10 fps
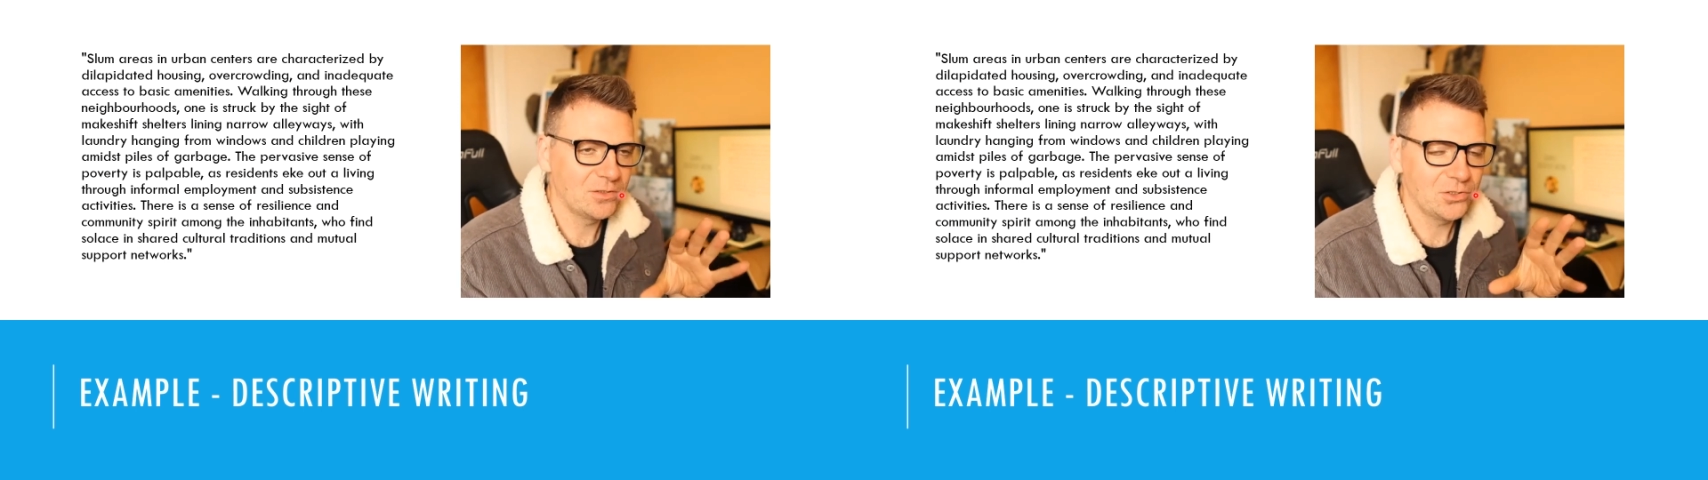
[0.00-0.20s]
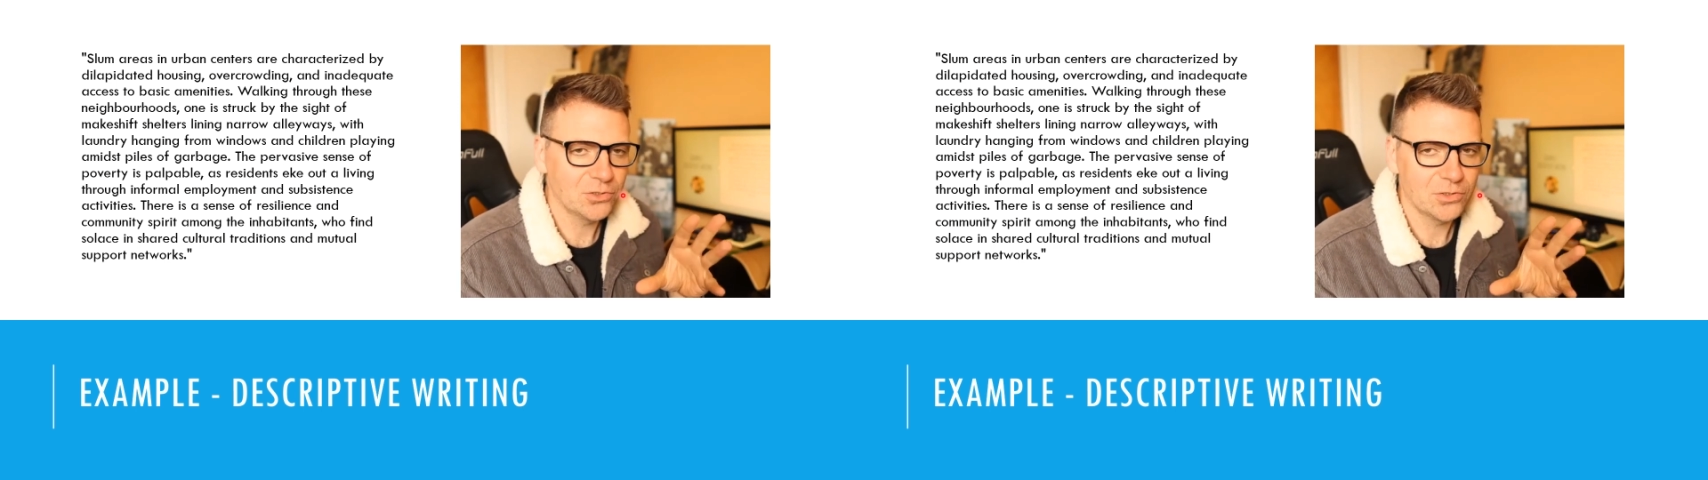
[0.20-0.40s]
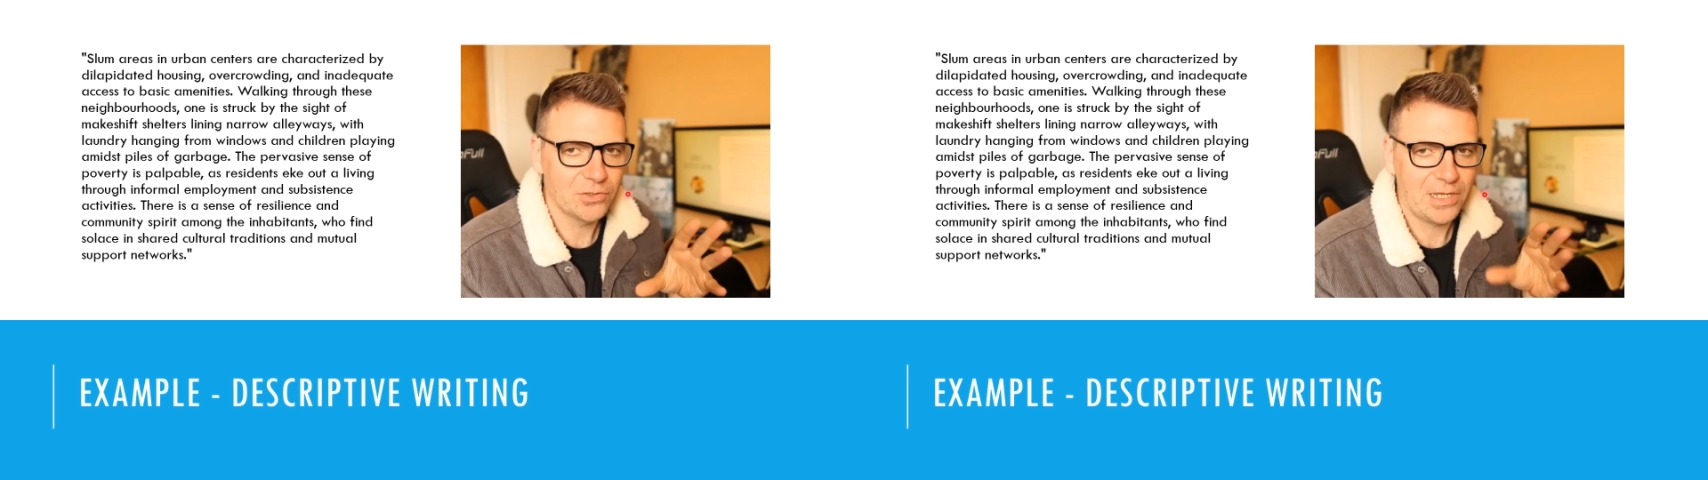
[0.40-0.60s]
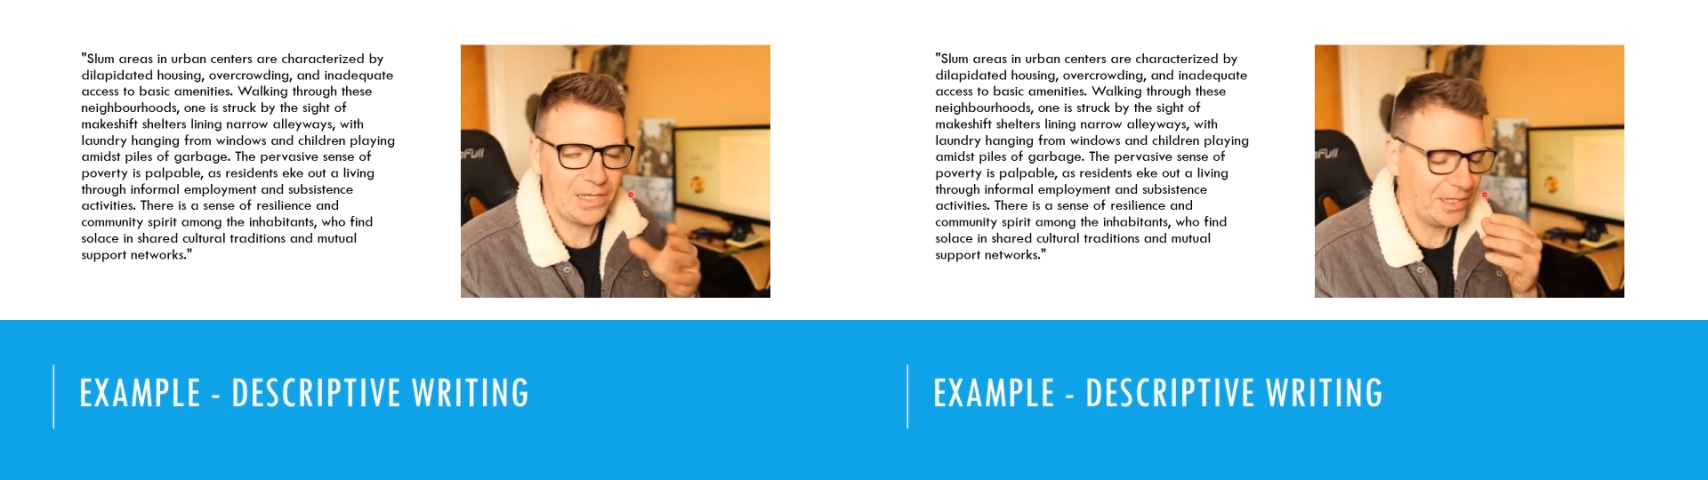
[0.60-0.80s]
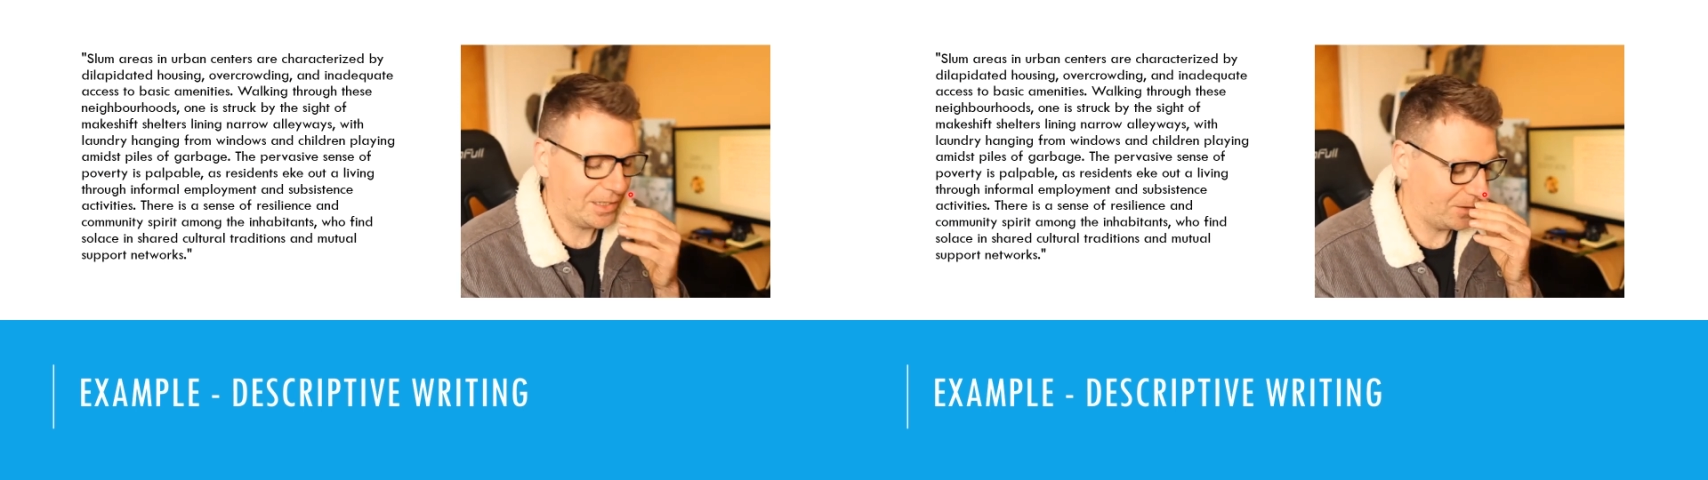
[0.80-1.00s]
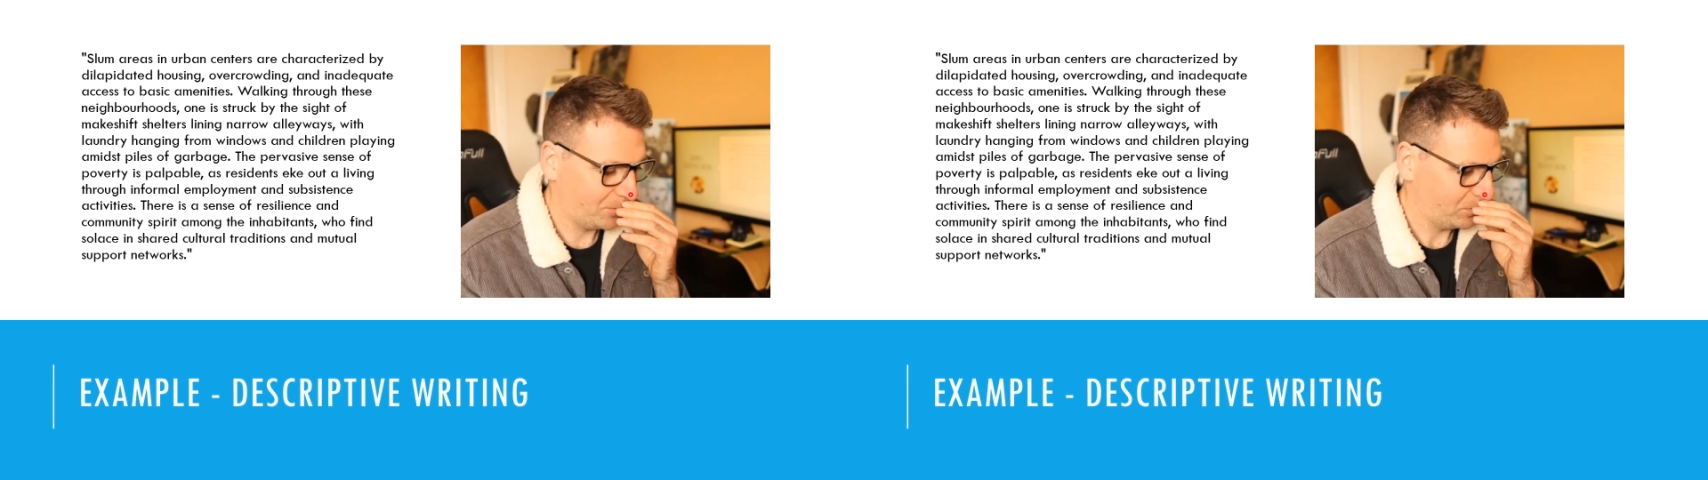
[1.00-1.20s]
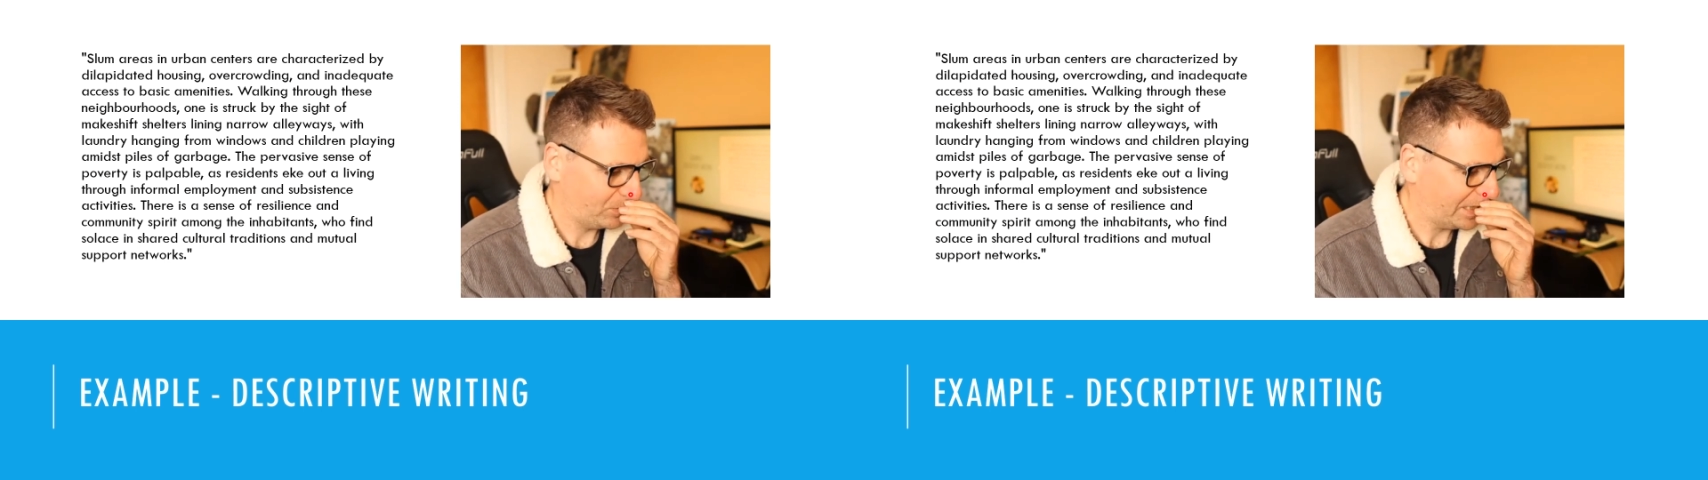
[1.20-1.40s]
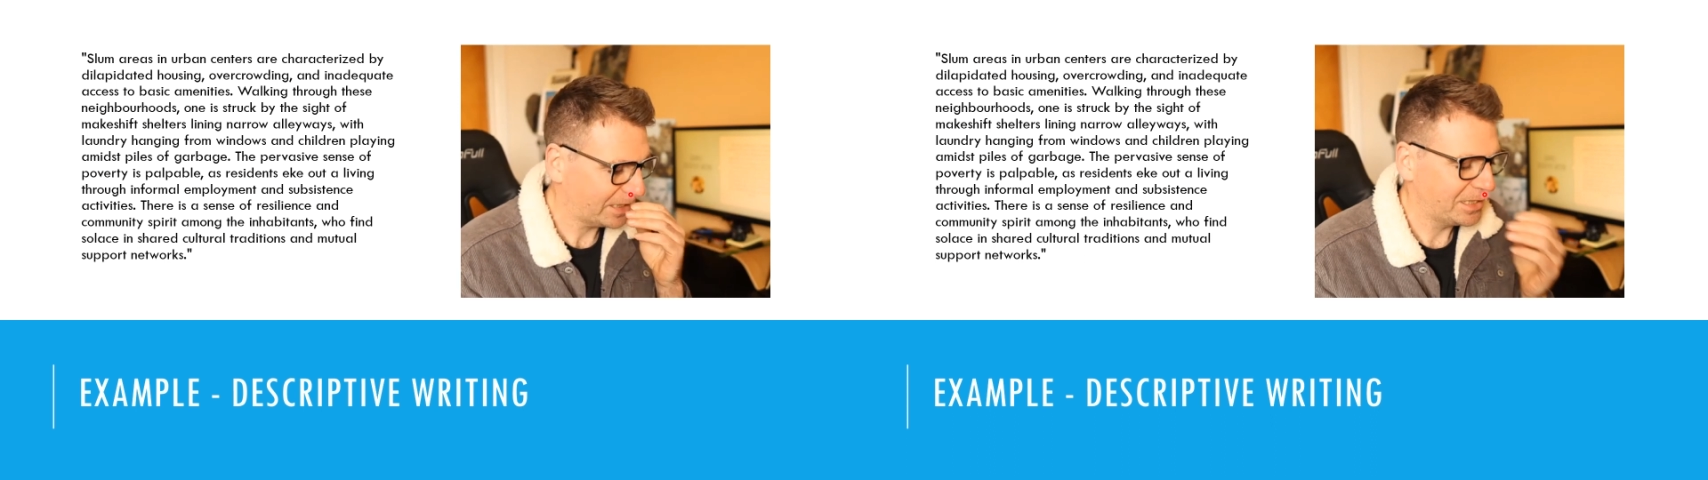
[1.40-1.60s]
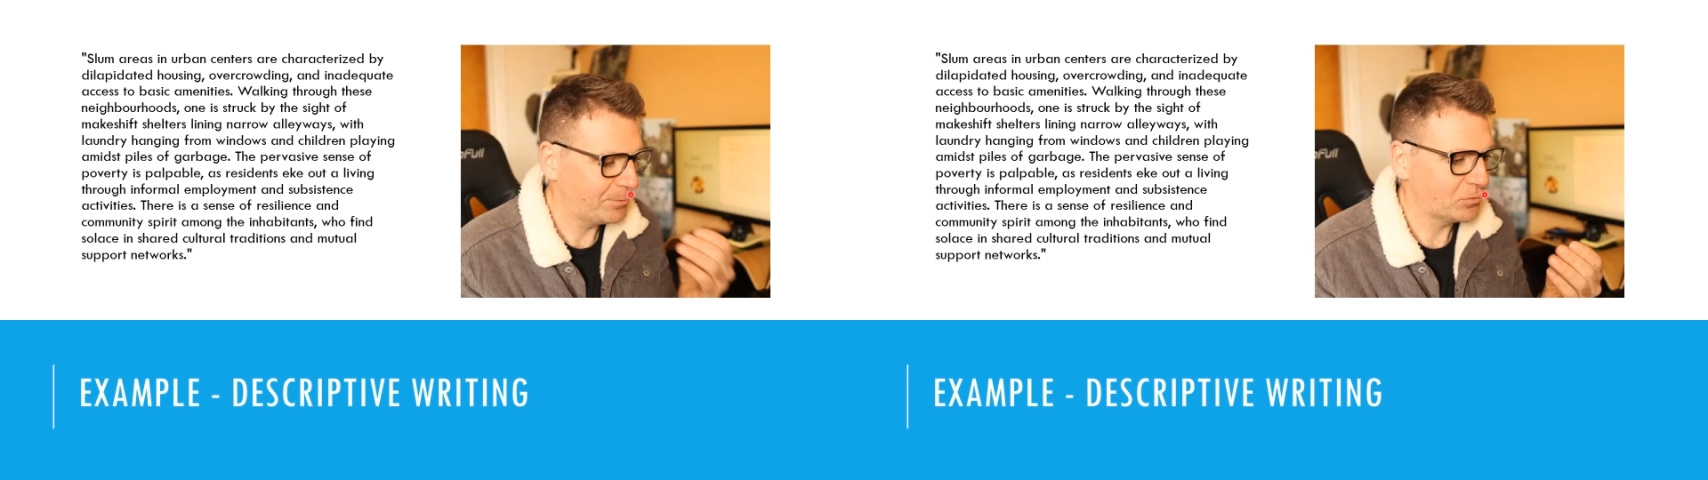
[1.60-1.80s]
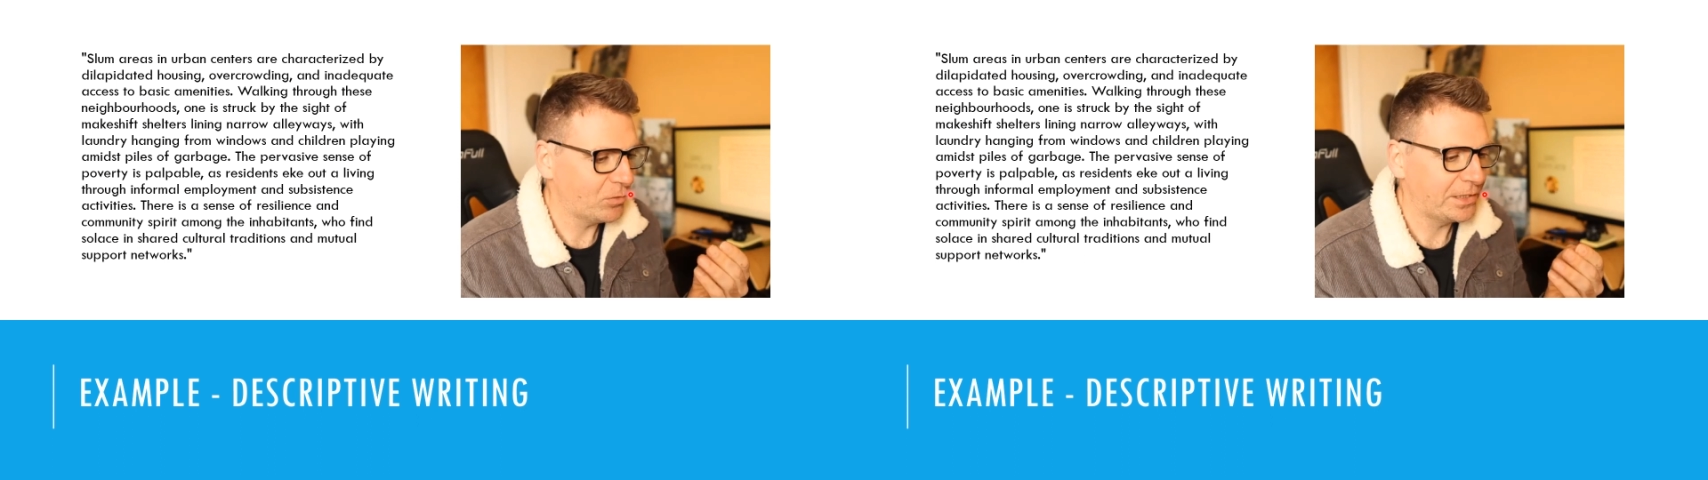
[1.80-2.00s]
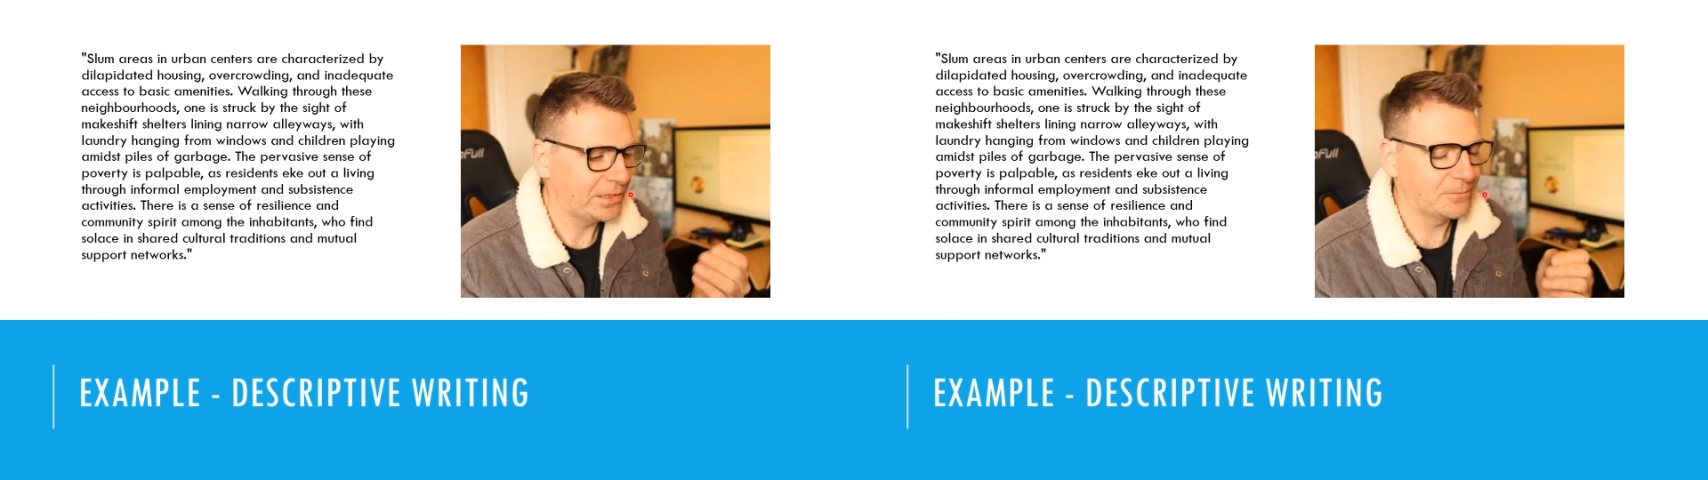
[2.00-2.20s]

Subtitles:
your academic writing